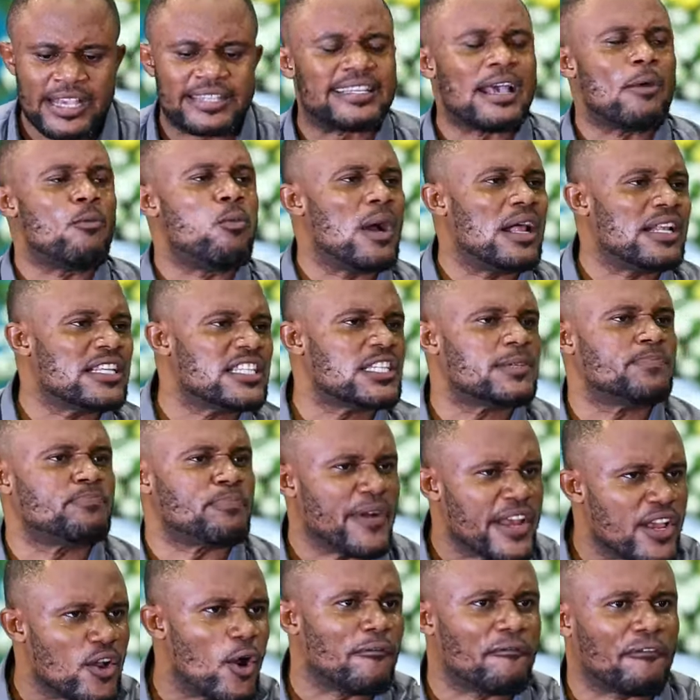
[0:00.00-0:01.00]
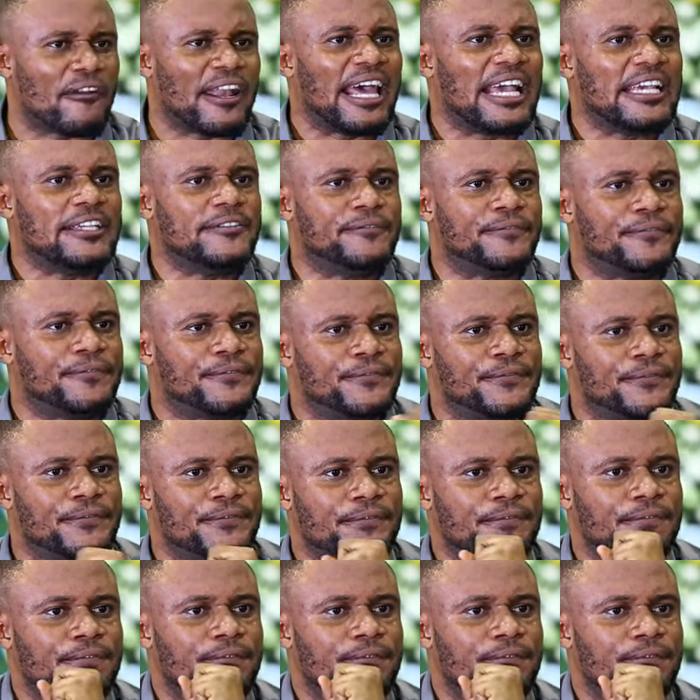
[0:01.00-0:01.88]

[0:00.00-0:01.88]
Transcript: is a wellspring of life.